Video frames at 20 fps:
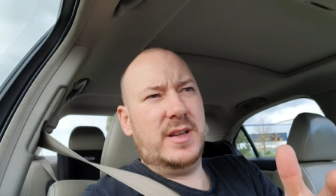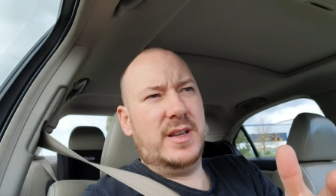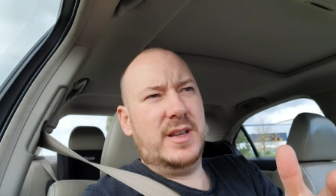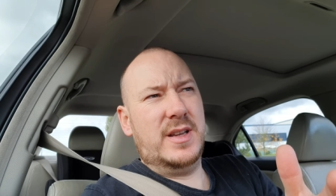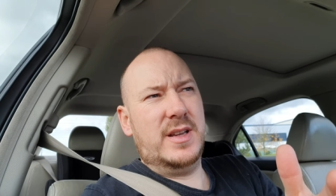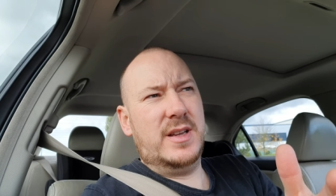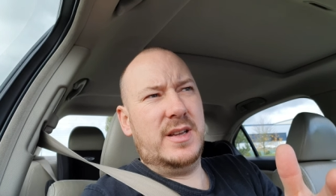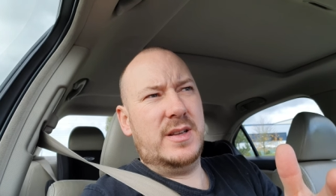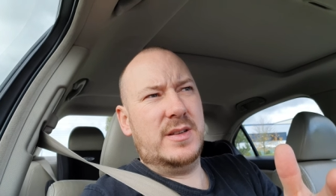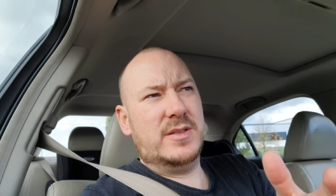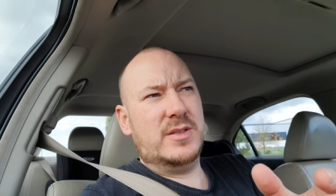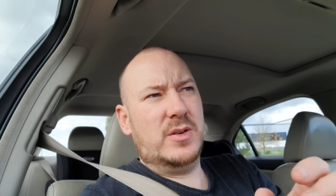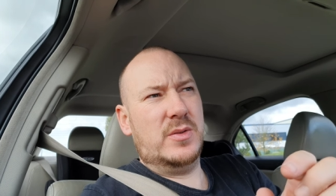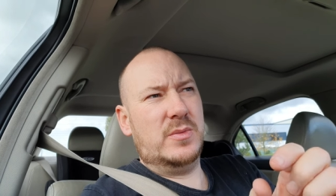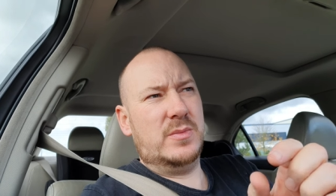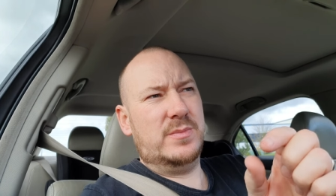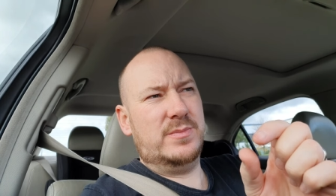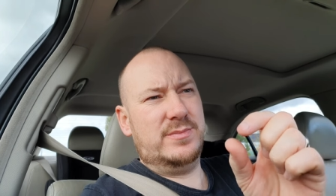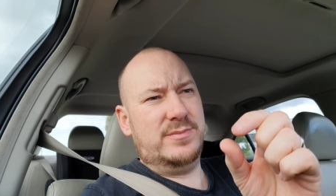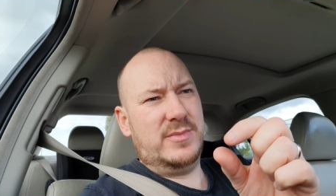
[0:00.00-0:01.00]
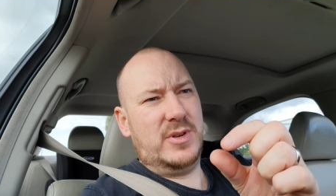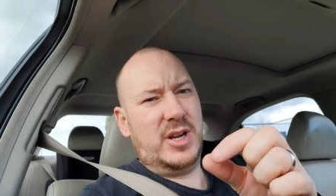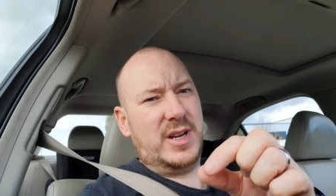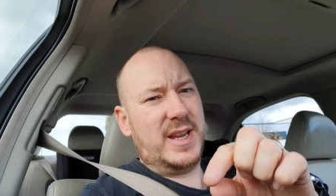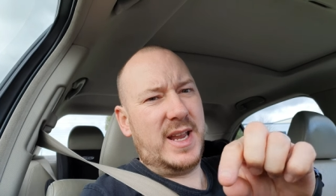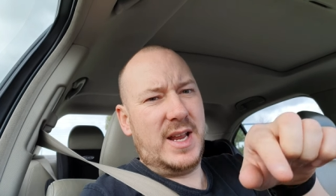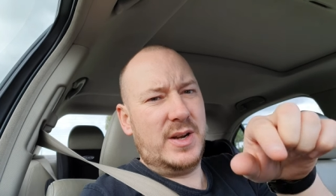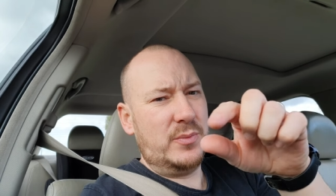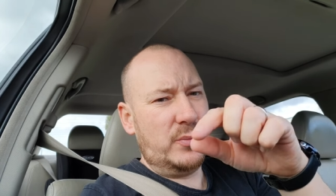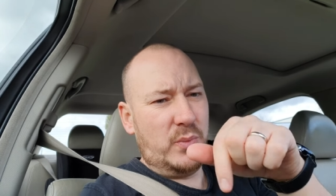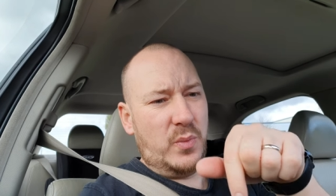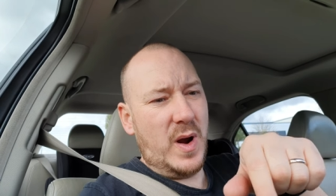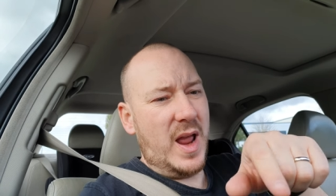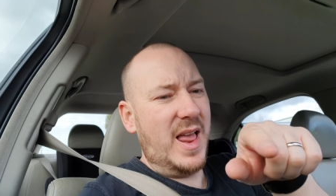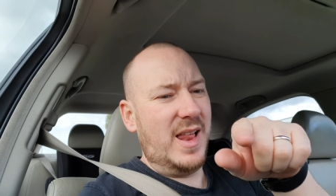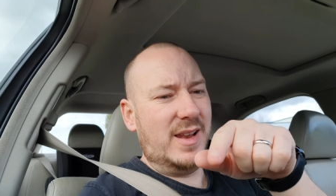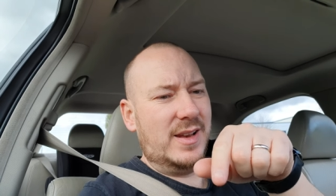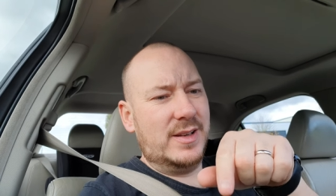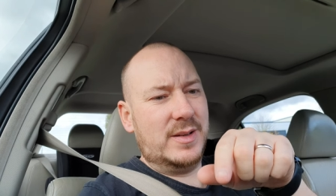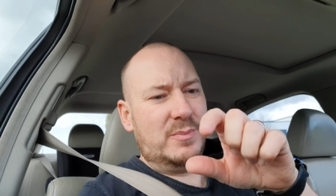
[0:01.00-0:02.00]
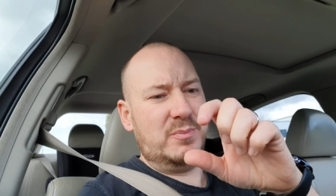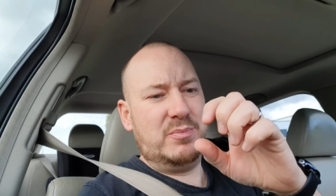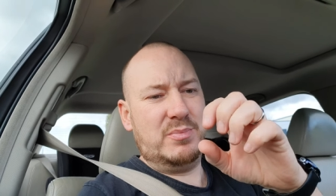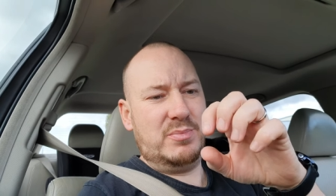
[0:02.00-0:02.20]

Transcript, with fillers: uh, so I can't weld